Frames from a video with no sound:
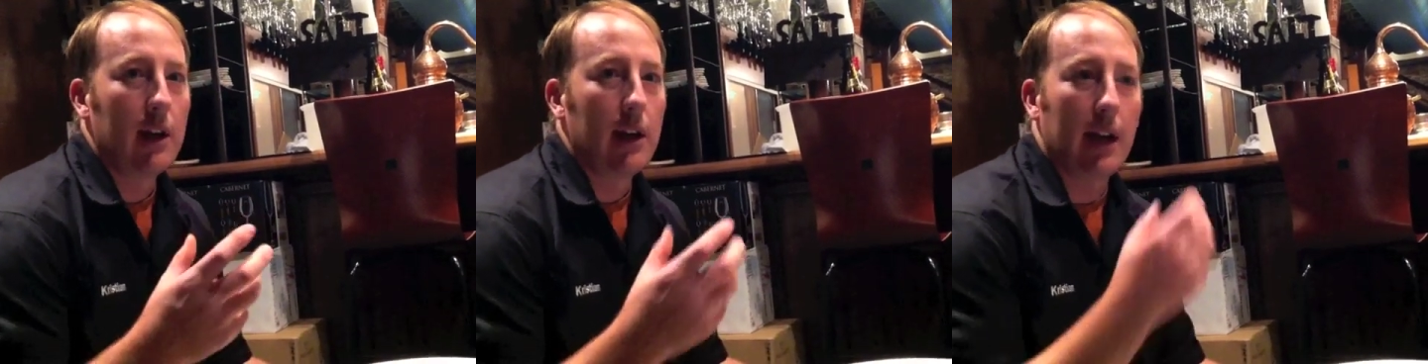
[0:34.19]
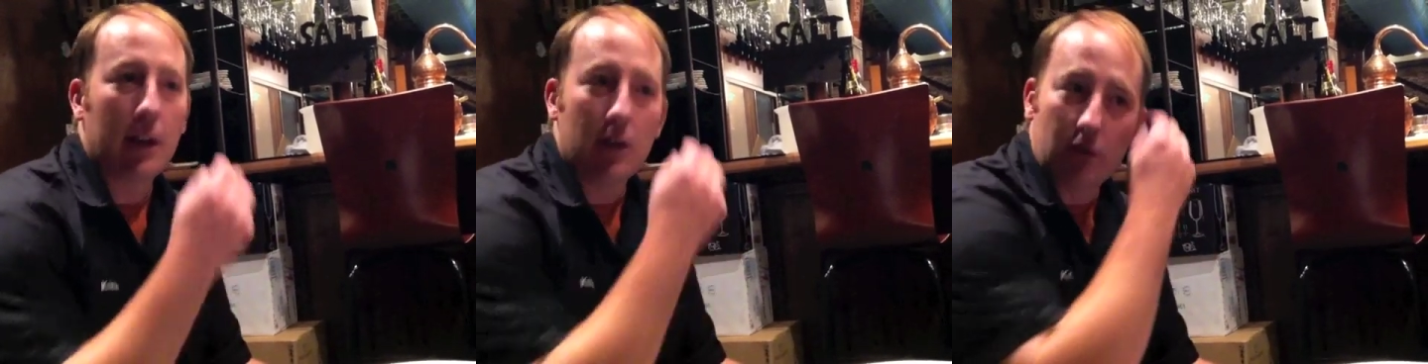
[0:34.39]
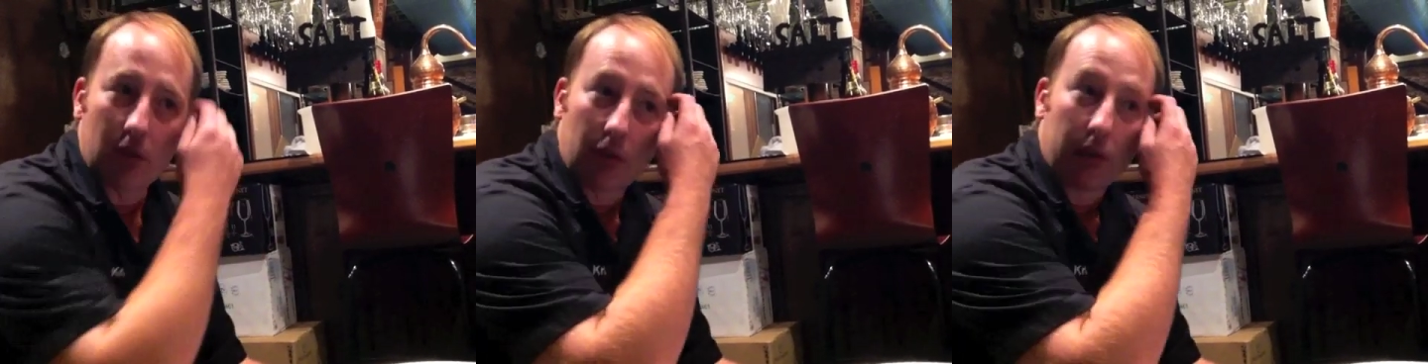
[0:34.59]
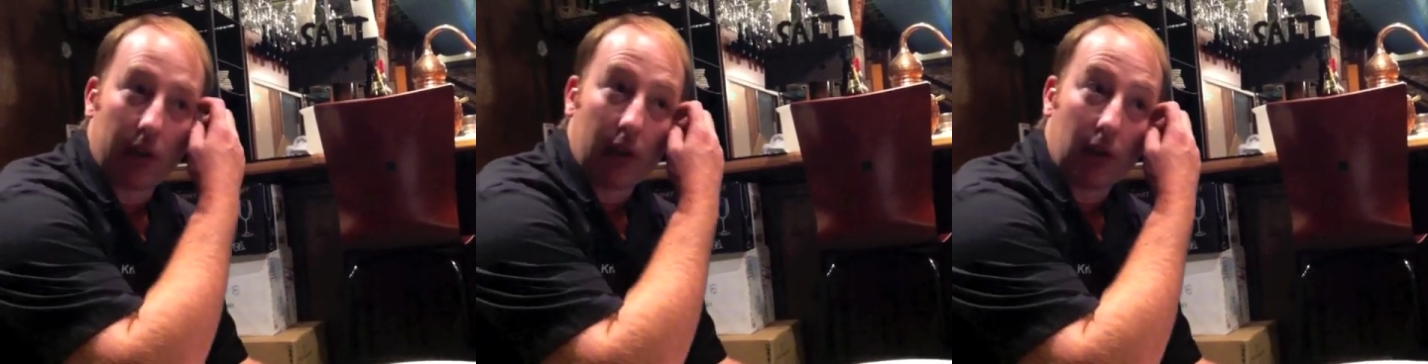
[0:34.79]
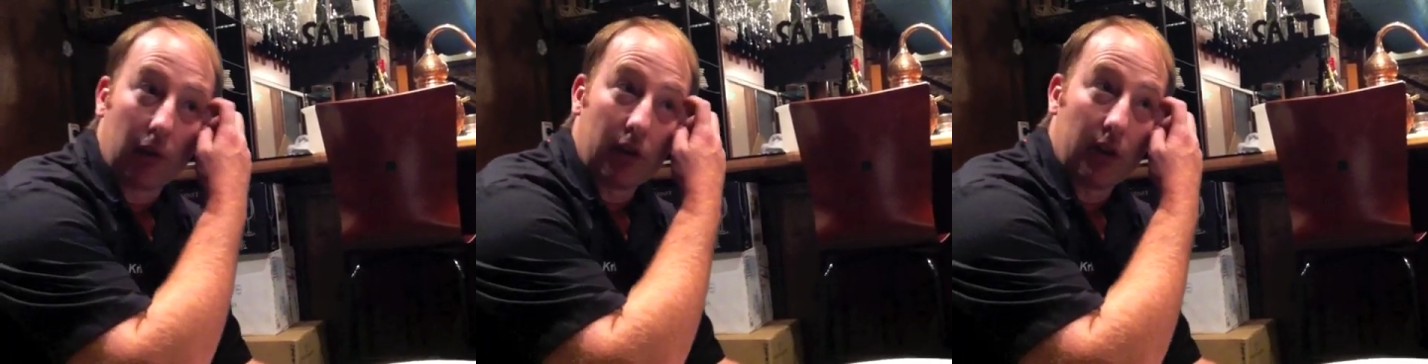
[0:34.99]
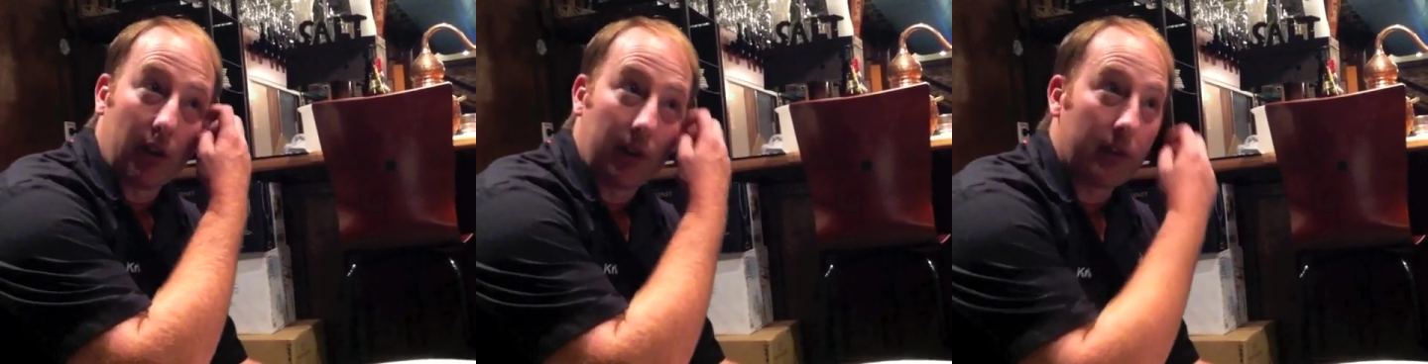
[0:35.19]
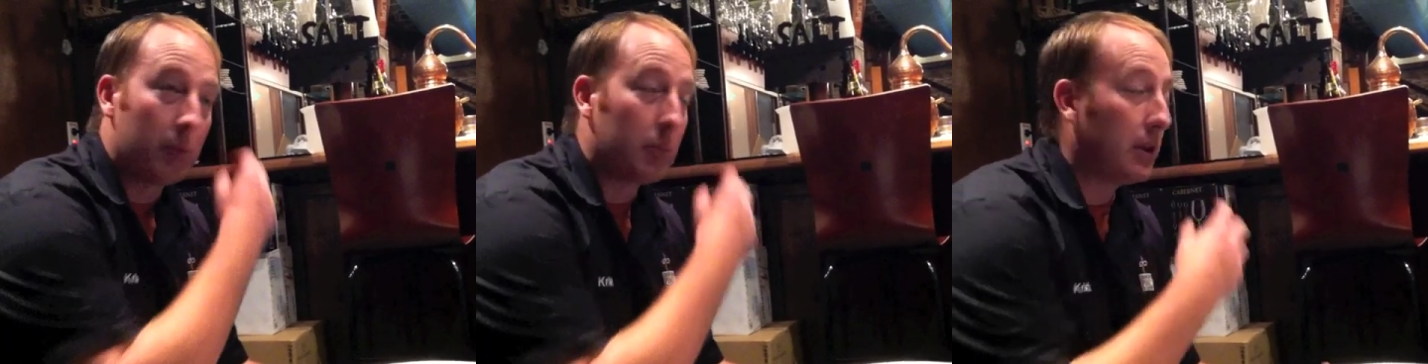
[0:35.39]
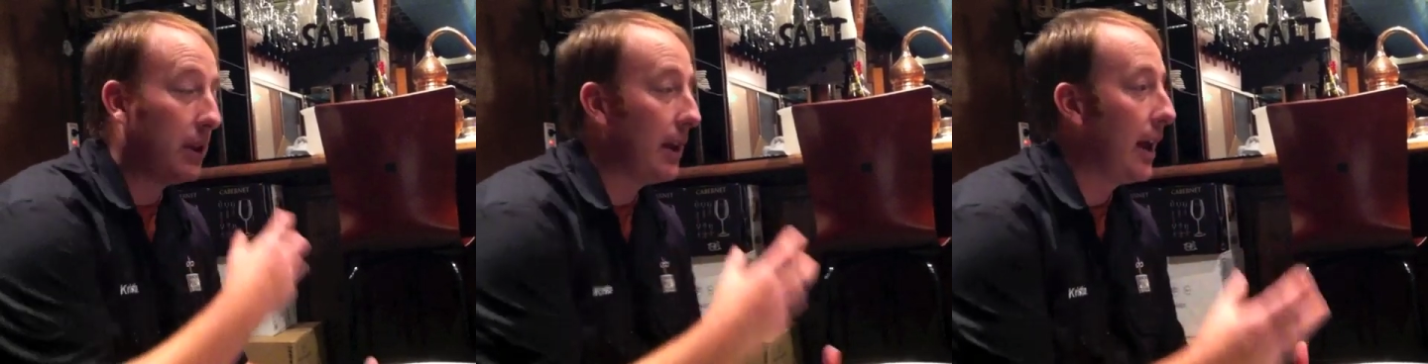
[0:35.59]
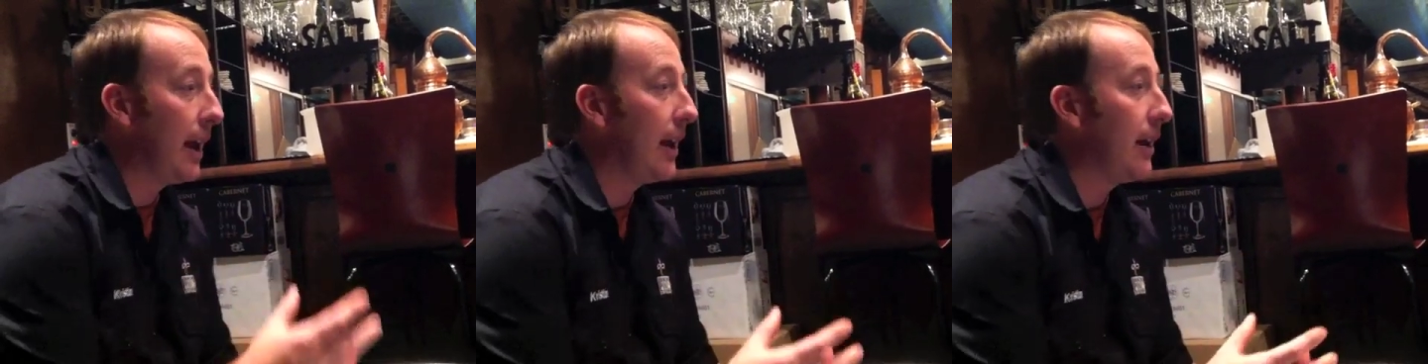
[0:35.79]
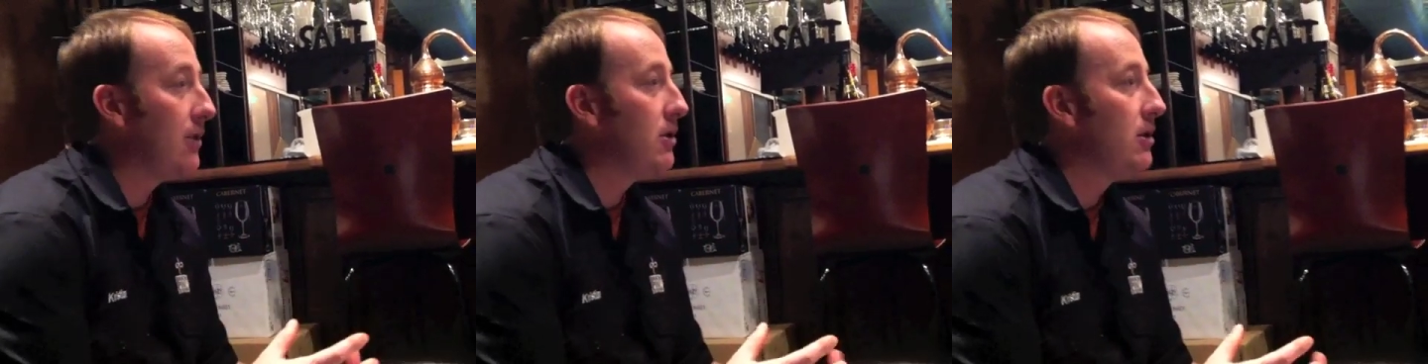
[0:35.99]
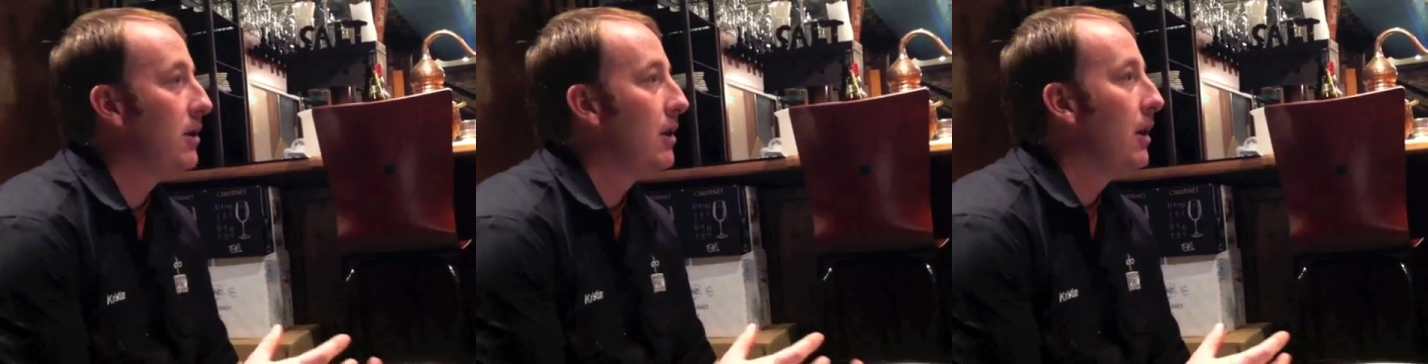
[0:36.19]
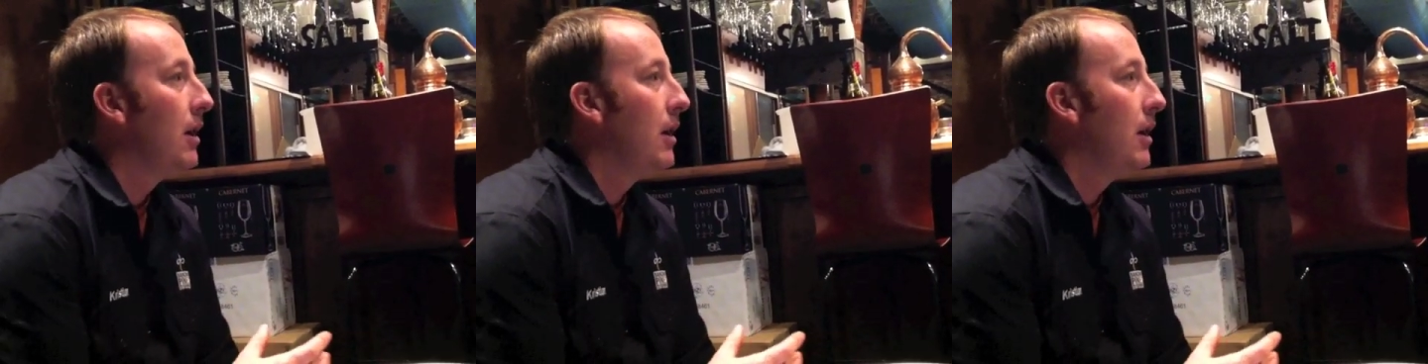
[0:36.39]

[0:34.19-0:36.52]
cane juice and you adjust the pH